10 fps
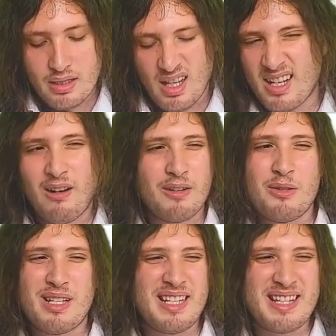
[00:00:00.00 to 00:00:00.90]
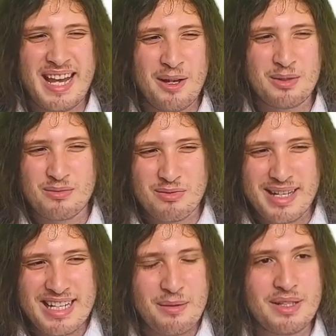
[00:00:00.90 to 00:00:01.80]
I can't use anything else
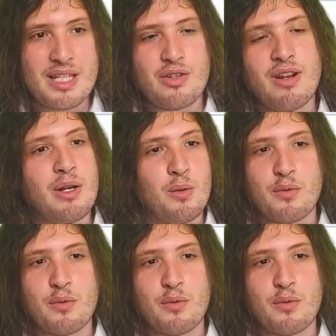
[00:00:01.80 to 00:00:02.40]
really with this triangle.